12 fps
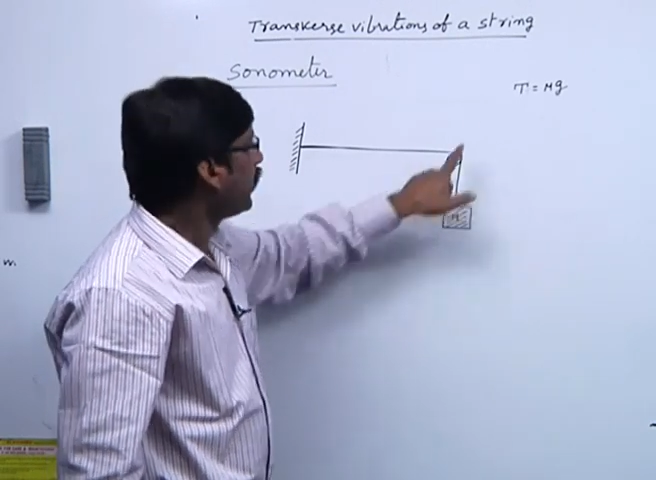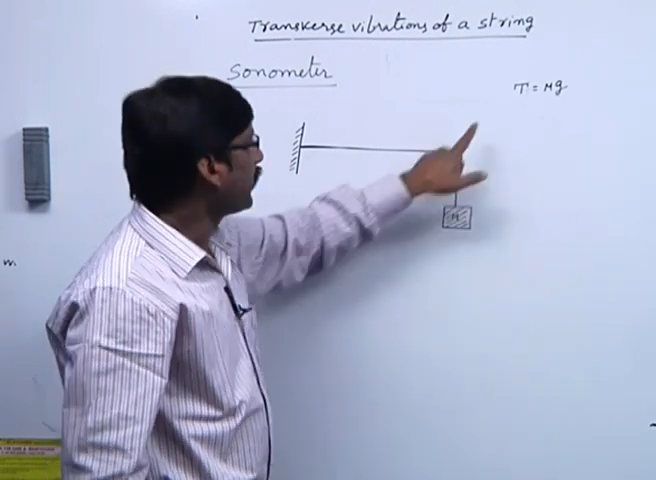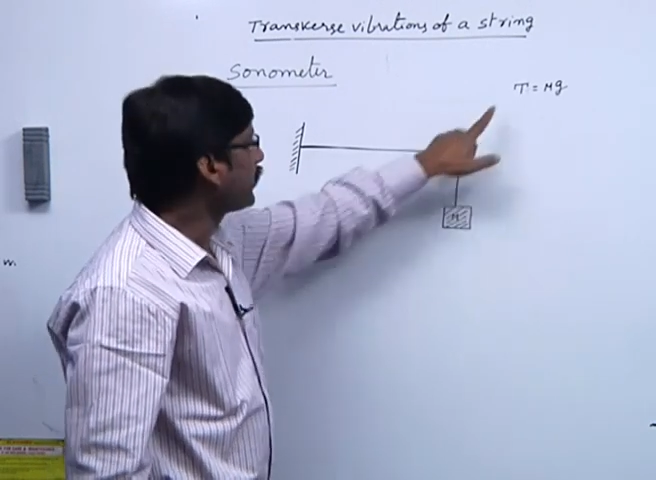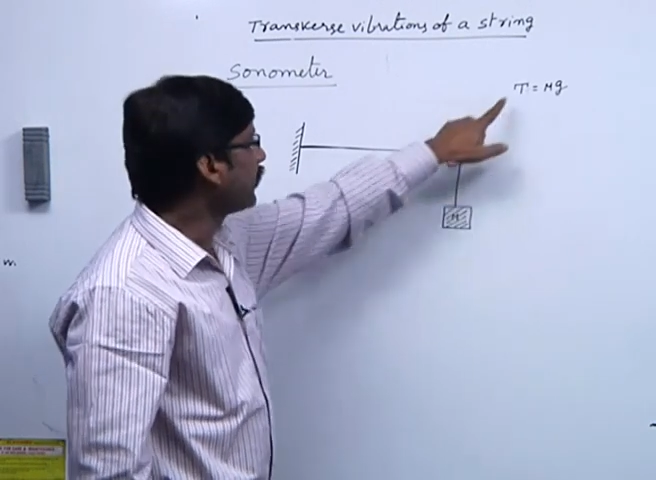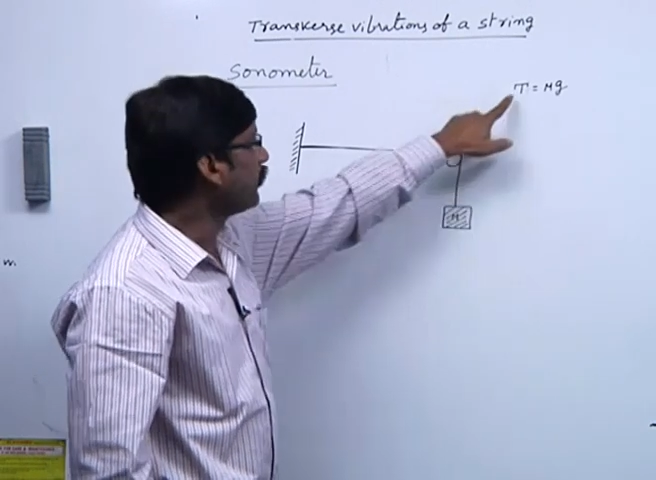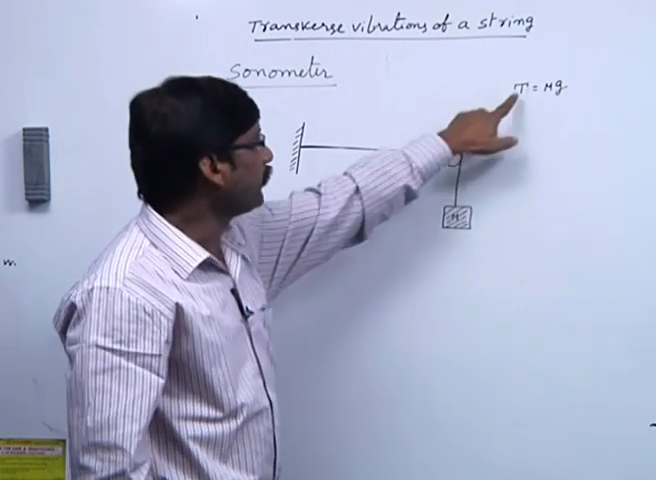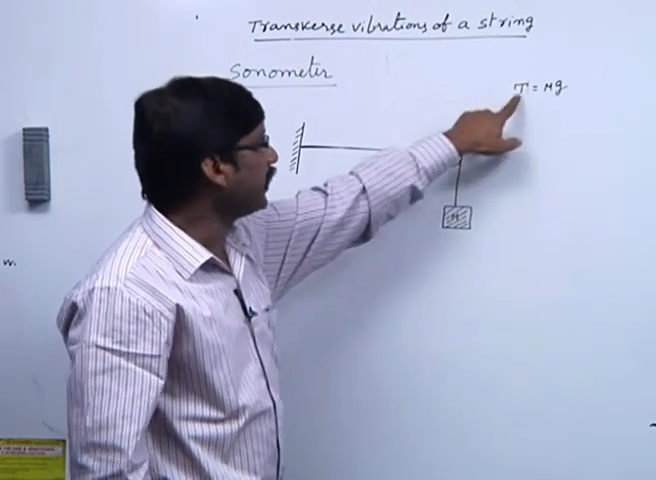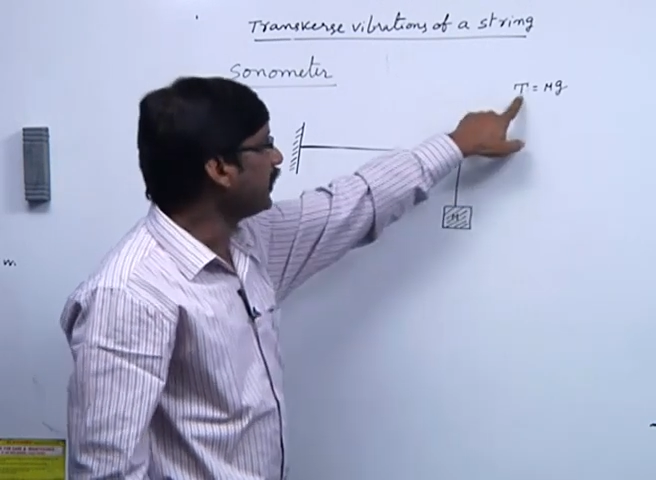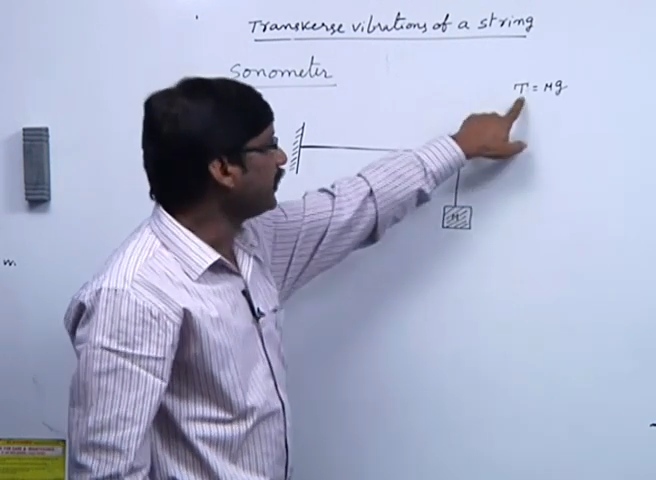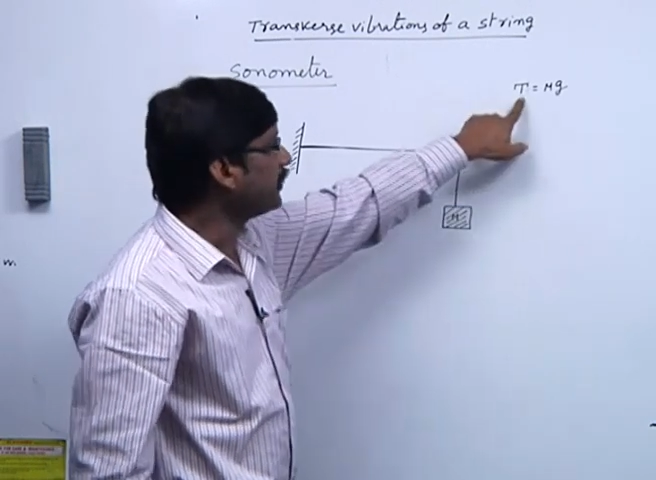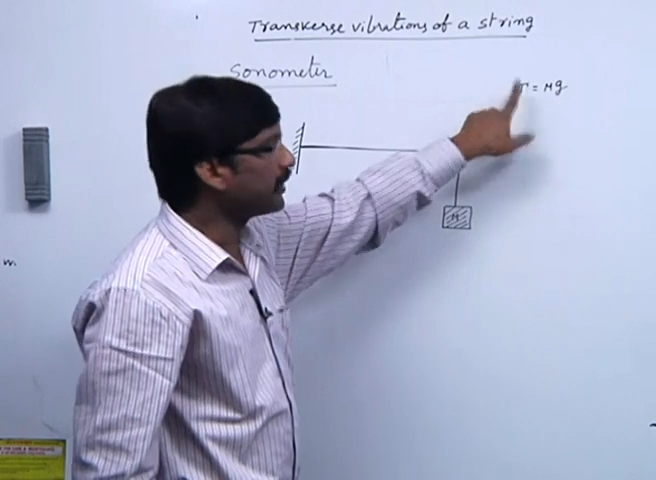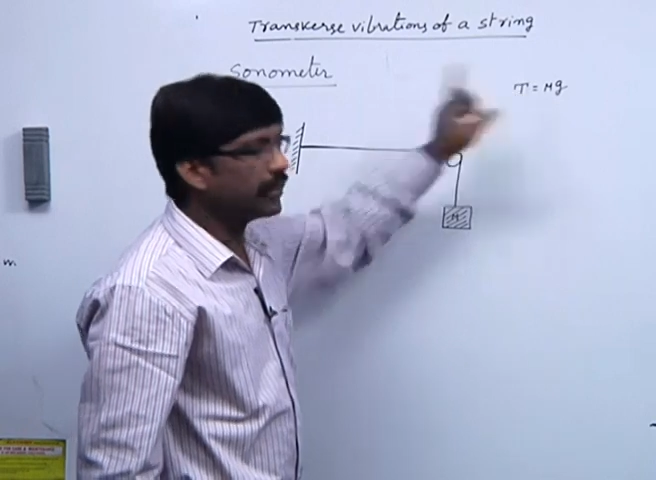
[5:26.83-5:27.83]
I can
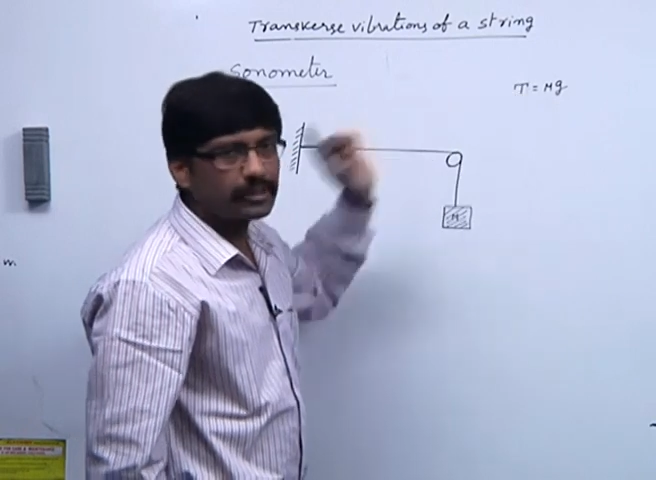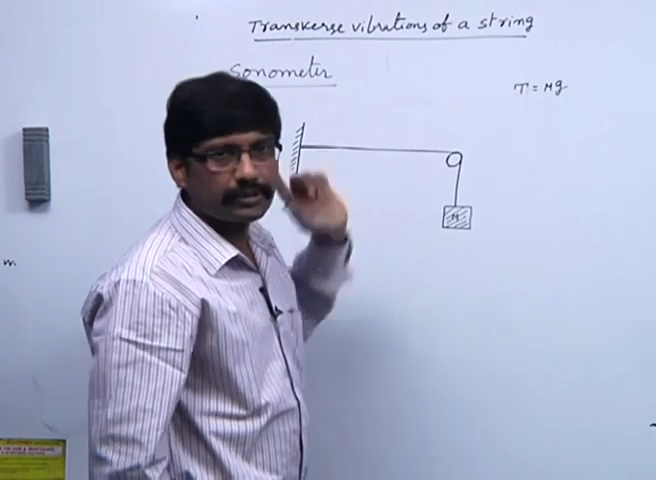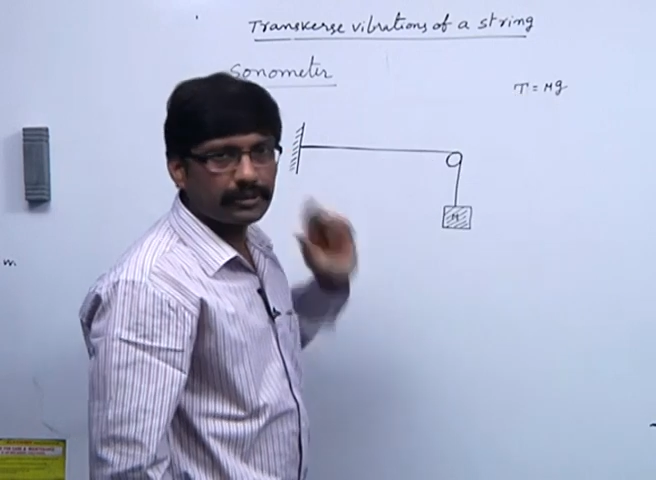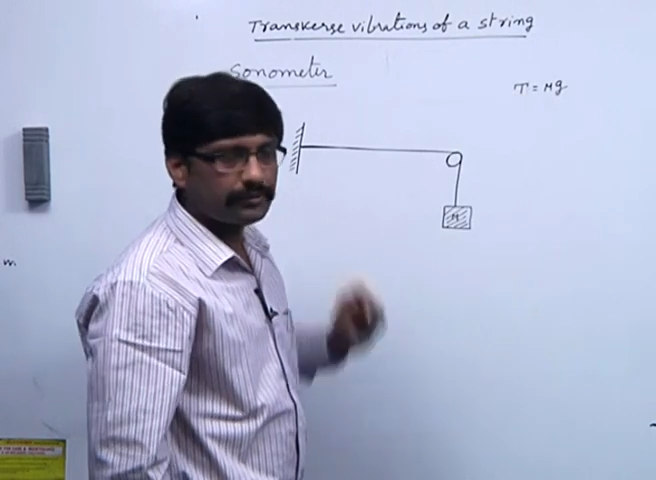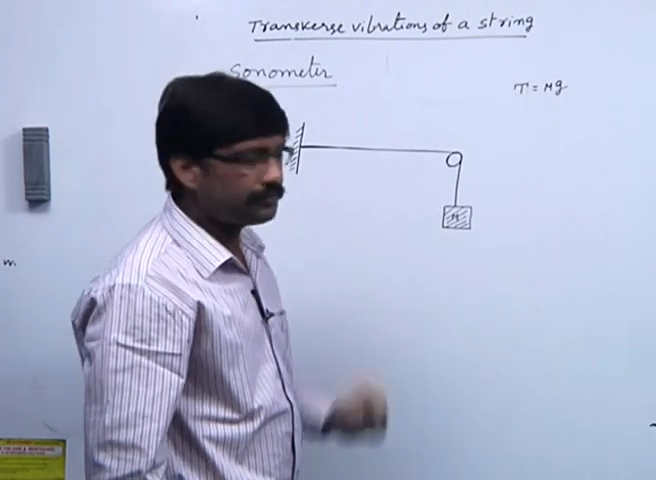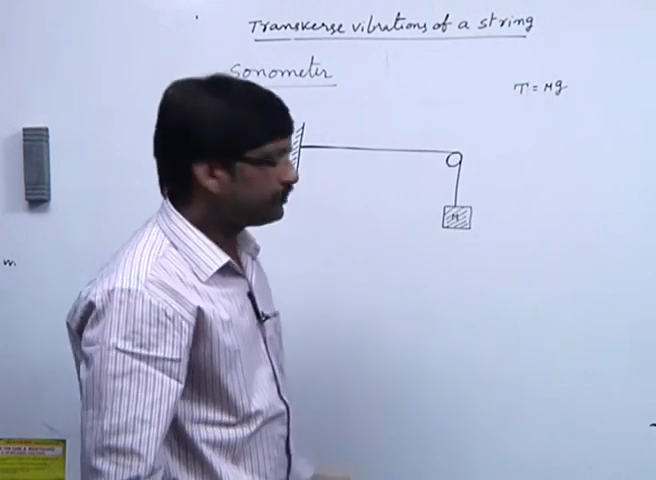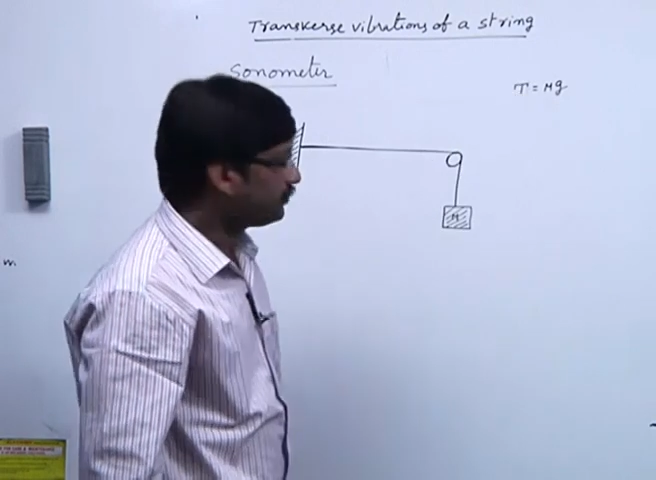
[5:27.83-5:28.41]
vary the tension.